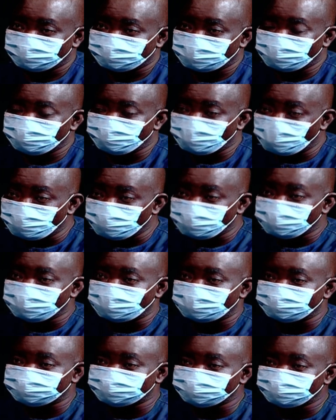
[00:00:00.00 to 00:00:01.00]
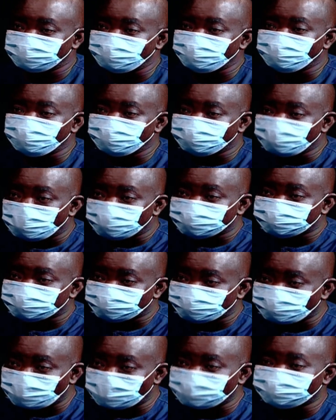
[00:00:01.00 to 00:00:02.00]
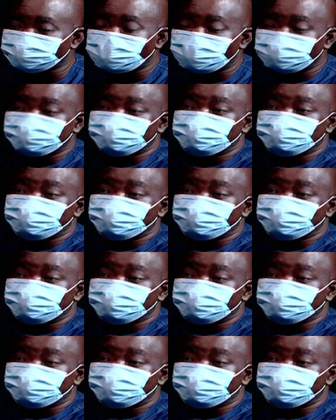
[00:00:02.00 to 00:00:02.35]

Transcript: and knowing that even those ones that has